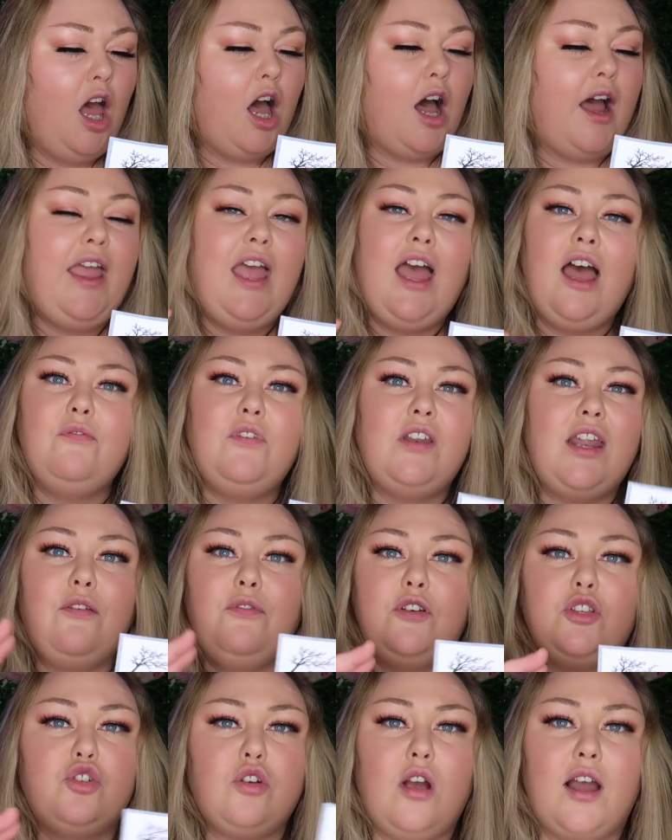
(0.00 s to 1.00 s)
I haven't
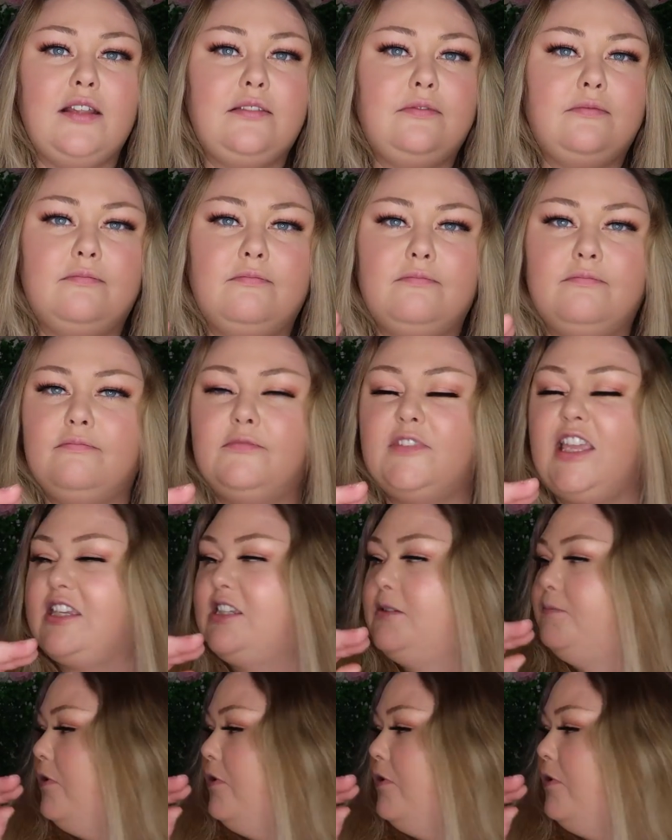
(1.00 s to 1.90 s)
ever tried this